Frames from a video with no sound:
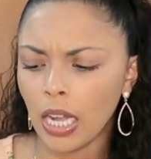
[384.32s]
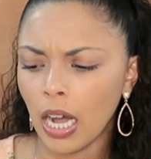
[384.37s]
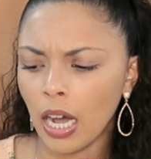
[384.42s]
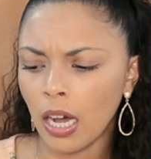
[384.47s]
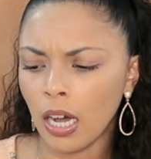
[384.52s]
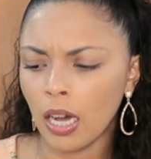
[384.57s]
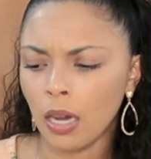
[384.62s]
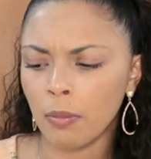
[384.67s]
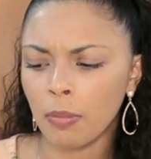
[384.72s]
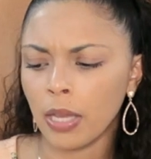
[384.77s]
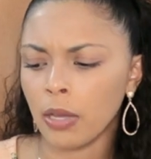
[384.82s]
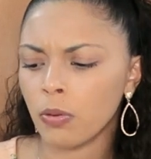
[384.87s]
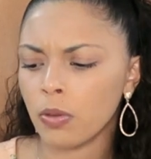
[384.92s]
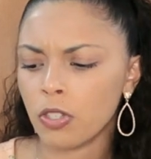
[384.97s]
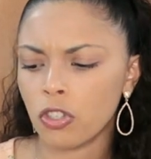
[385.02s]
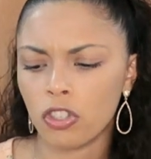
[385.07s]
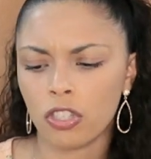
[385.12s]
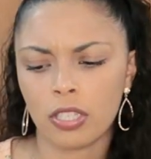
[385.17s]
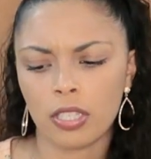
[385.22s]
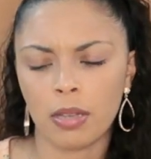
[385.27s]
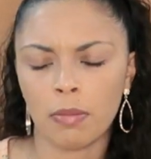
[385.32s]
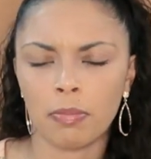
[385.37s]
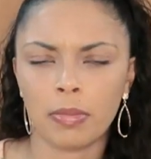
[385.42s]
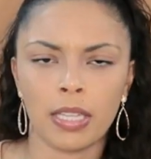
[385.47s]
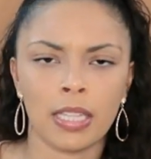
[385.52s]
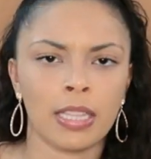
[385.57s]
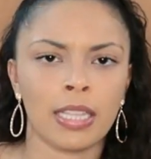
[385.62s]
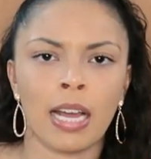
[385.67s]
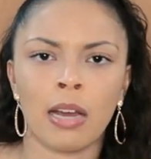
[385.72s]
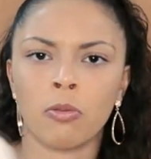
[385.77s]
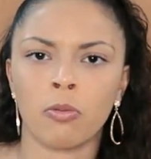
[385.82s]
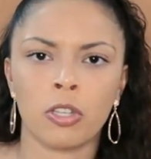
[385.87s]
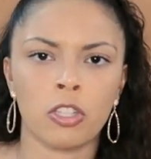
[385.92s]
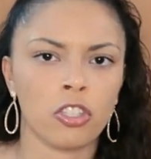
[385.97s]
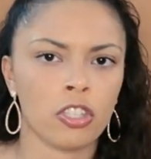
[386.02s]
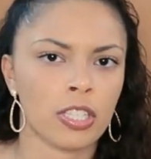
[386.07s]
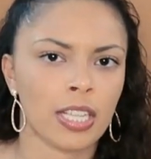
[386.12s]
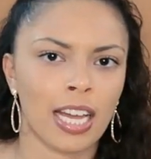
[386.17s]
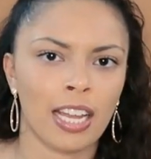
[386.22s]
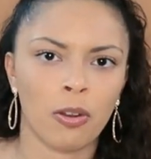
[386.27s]
it was just something that we
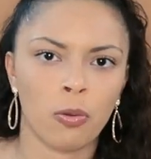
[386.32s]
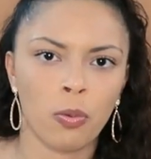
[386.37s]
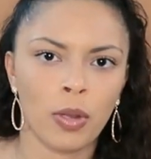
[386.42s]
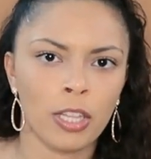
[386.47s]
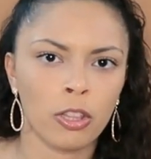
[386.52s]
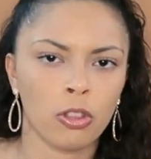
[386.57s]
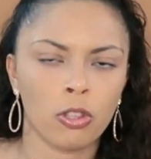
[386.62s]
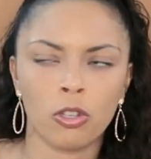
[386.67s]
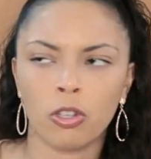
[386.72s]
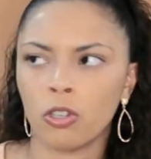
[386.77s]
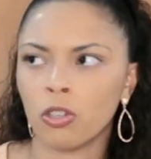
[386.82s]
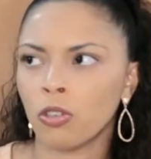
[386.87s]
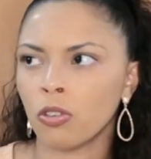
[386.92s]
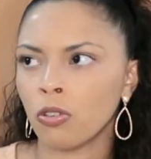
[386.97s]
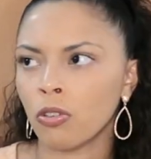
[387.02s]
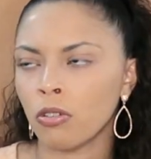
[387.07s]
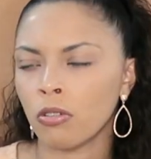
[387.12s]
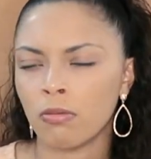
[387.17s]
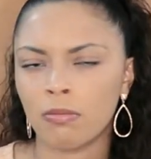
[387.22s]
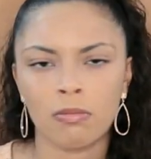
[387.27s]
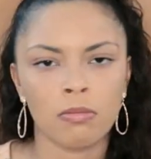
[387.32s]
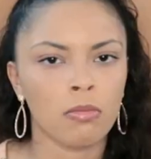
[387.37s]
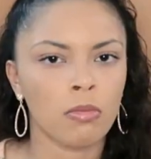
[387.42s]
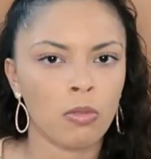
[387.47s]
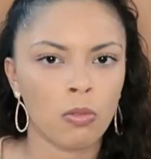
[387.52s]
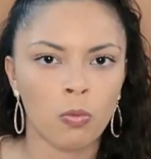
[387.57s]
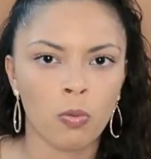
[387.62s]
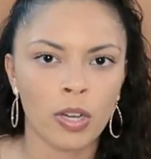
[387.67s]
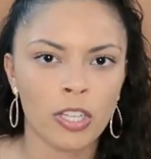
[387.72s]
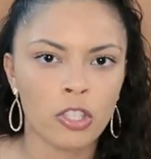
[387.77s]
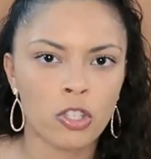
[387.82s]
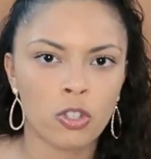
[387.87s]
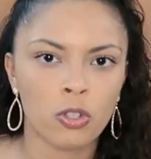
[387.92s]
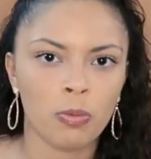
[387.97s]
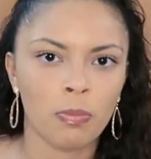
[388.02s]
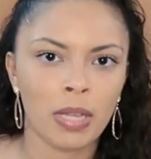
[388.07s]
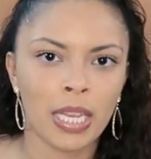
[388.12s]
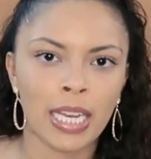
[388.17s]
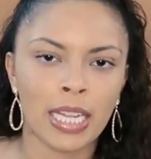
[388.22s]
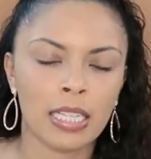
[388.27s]
just kind of went through,
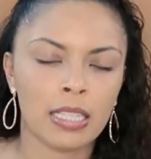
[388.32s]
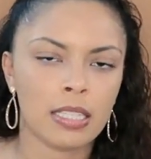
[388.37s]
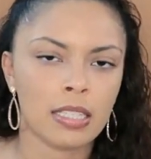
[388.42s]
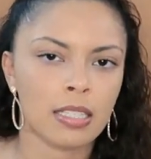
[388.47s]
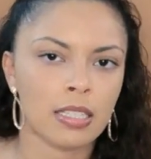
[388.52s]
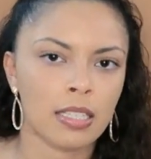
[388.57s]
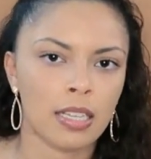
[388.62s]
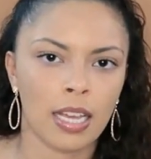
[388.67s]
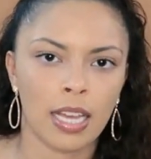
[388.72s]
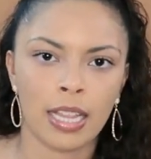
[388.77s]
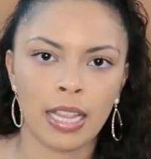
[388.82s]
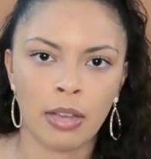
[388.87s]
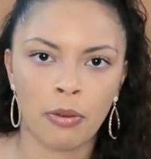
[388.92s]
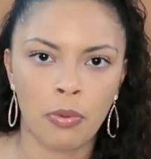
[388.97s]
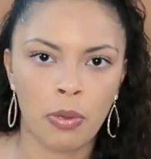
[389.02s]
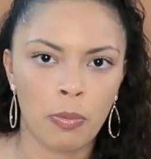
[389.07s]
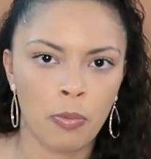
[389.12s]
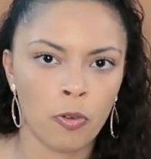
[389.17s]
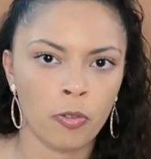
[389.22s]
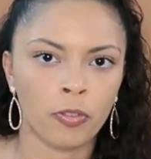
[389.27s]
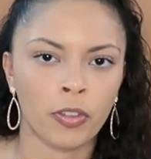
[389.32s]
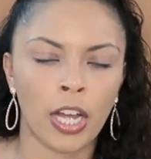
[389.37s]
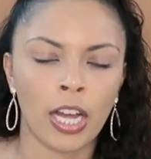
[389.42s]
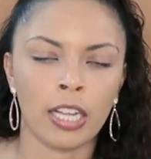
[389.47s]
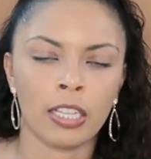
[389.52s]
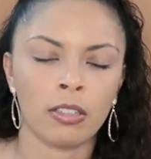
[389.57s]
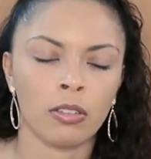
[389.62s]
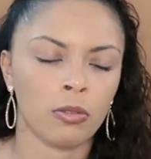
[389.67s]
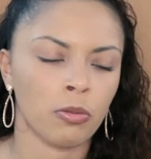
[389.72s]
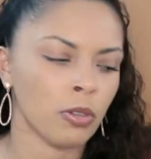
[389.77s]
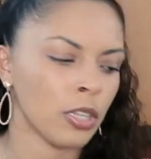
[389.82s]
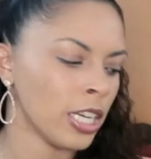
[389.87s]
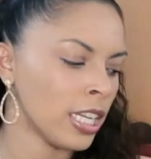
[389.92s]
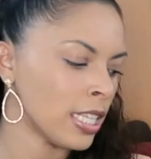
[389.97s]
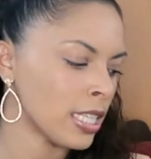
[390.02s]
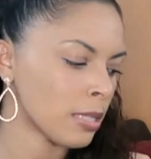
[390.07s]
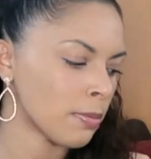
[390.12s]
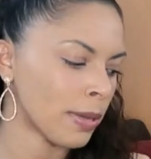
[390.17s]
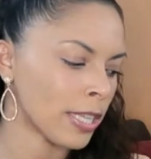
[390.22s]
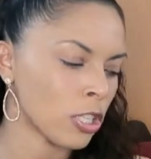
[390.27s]
1-2 minutes, and then we moved on. We
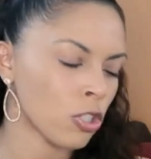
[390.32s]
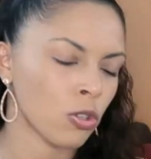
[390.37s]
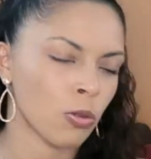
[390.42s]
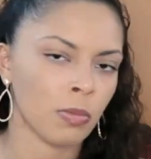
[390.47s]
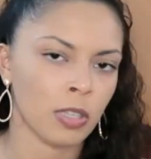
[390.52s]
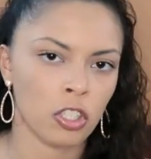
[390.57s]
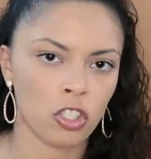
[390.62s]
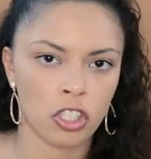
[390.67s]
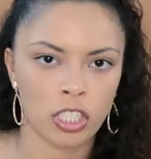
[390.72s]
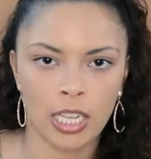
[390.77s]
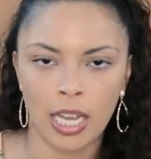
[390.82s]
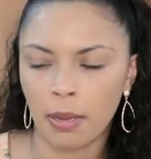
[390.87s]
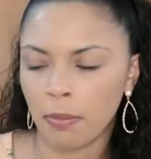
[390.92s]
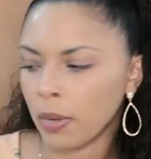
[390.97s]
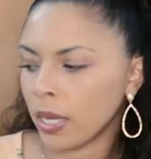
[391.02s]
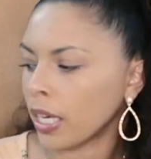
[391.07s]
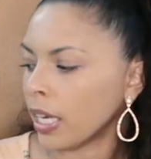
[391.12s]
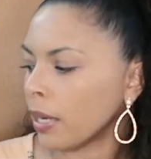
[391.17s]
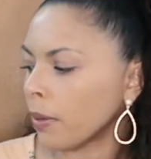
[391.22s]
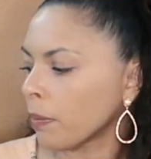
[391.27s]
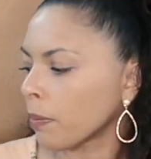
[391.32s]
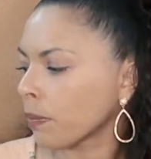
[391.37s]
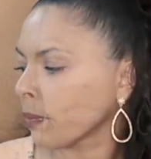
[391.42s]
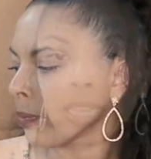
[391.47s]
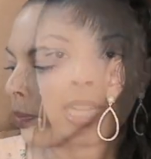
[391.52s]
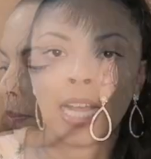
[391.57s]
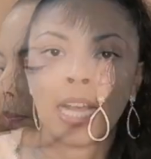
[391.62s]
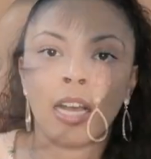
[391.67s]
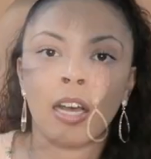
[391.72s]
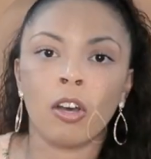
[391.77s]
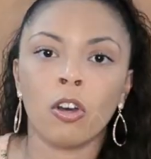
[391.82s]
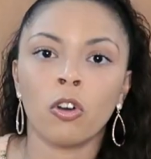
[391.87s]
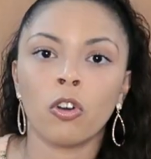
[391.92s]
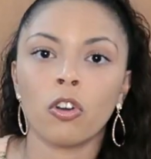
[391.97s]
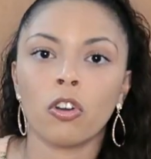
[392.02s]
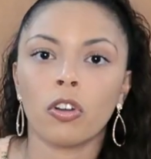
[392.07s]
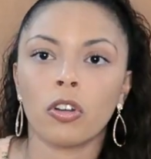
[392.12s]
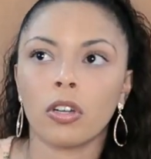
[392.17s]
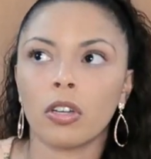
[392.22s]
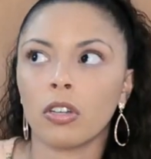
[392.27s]
didn't spend too much time on it.
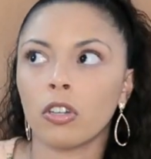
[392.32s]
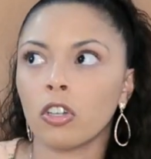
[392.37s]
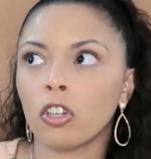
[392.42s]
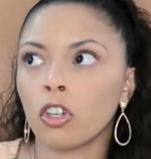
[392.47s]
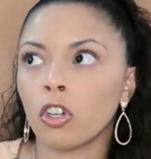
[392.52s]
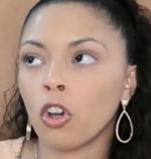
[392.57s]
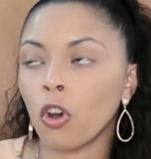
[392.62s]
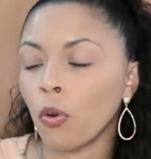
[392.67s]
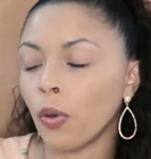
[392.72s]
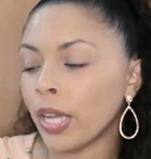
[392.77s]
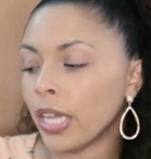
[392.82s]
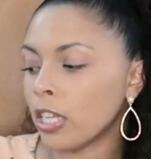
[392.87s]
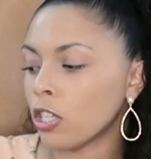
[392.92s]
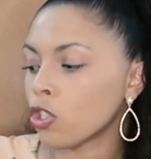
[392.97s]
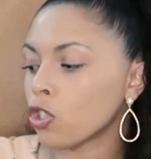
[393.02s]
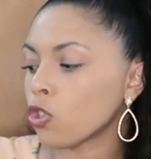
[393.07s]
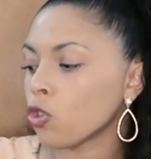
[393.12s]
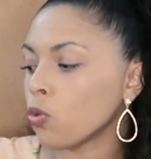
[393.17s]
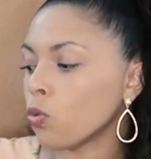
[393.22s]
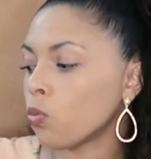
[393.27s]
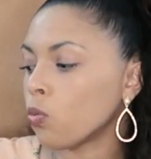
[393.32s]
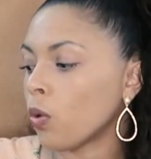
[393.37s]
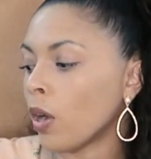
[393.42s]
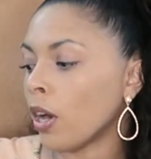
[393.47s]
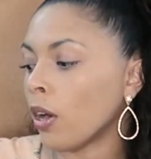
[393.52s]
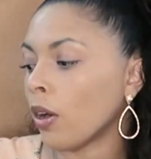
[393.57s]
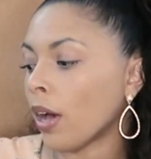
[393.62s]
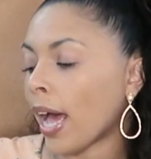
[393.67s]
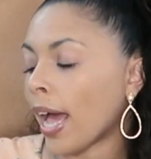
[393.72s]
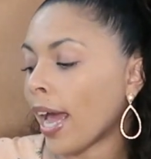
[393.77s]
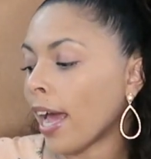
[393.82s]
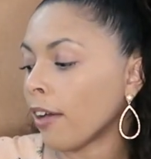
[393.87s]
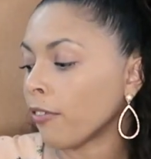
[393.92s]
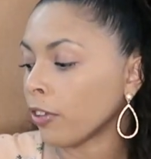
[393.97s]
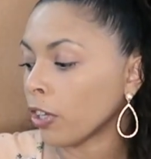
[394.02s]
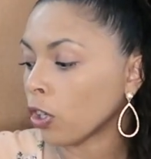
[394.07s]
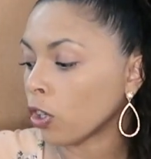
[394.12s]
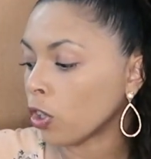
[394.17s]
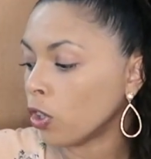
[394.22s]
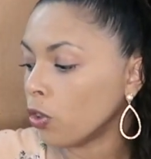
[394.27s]
Now, going into what I
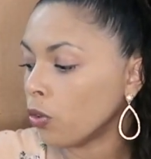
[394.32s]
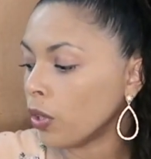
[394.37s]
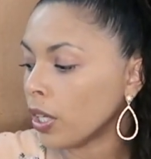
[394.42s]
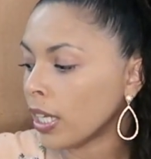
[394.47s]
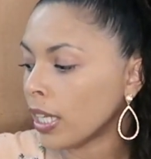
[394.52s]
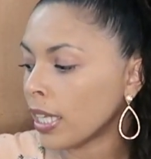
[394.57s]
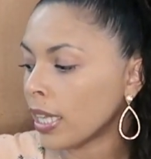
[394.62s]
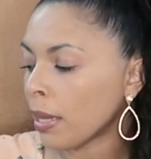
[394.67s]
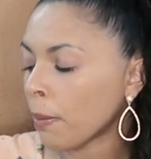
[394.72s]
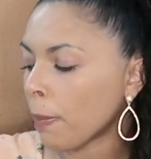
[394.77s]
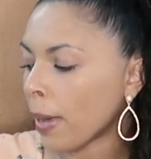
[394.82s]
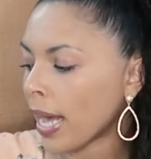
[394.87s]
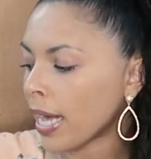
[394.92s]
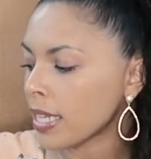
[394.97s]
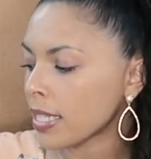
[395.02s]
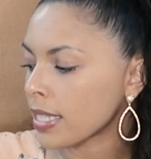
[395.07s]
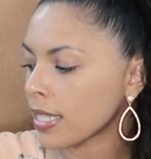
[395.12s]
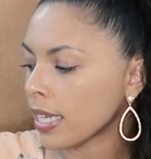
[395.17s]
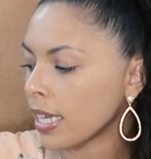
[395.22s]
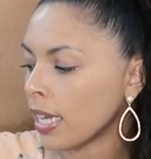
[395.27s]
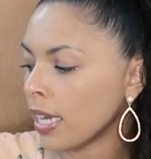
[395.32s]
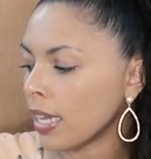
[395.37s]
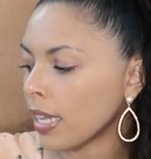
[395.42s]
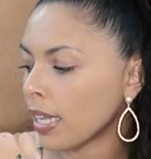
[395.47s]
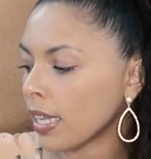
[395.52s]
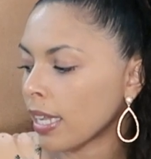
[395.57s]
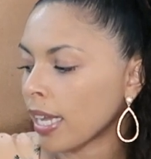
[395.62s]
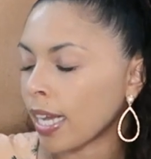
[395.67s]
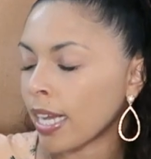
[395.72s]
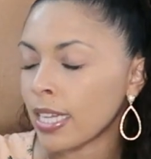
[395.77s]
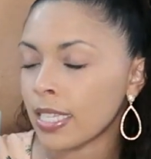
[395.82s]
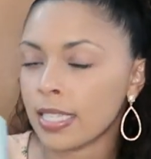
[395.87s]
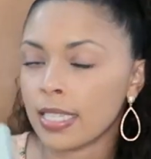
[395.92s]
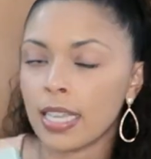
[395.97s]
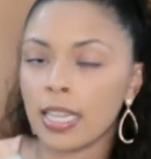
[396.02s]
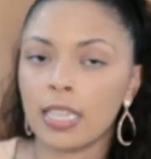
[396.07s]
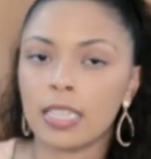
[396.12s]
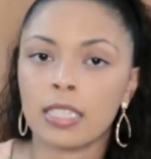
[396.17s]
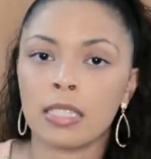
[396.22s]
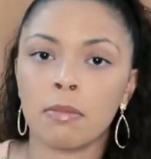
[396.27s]
have included in the basket, like I
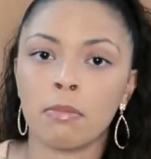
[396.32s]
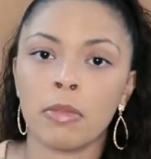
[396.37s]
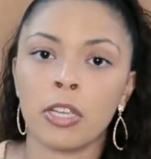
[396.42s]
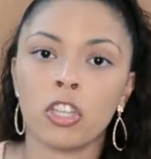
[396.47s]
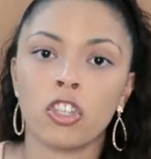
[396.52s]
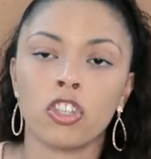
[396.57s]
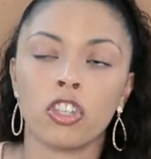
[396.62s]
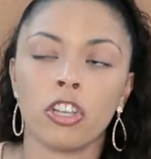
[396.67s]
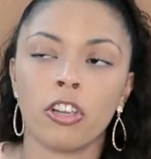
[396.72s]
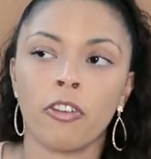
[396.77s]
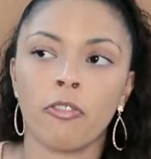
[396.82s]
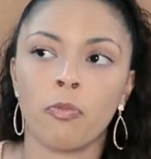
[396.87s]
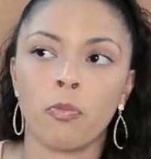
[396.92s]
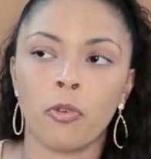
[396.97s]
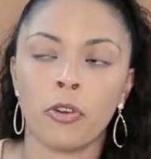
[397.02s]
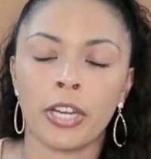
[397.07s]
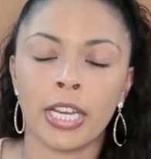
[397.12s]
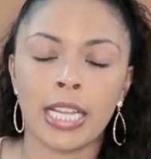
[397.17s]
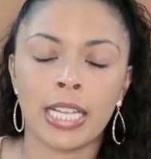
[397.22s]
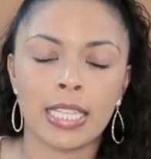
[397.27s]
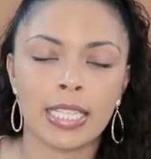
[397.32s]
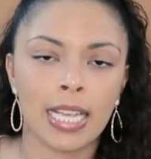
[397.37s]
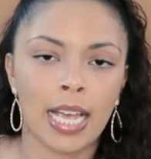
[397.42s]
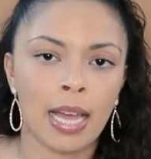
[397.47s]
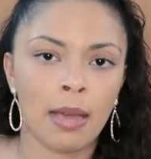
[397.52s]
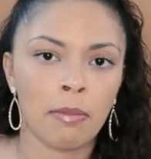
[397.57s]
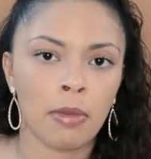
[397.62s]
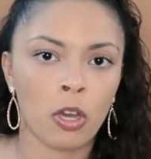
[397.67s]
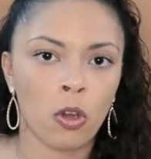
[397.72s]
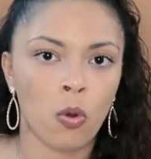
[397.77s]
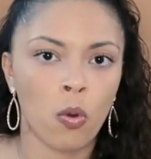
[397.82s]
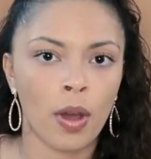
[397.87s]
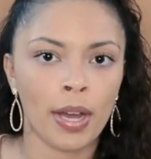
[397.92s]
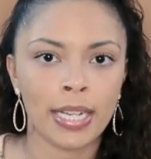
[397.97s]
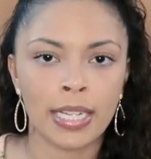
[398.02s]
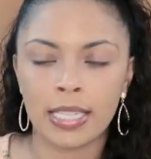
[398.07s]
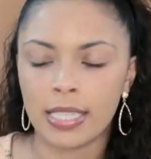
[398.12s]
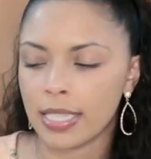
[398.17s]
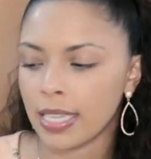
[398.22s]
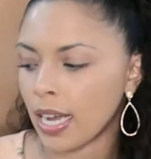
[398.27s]
said, it's a mixture of morning time and
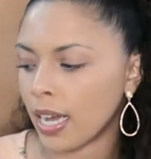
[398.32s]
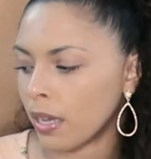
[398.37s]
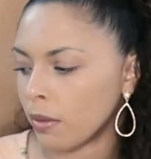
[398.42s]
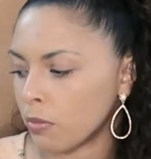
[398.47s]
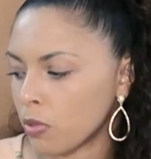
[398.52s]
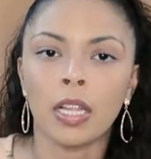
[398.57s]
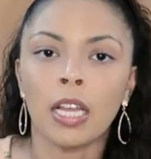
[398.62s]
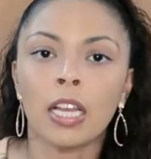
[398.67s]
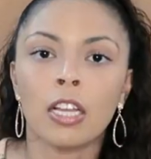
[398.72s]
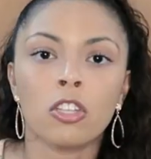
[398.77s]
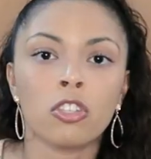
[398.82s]
quiet time.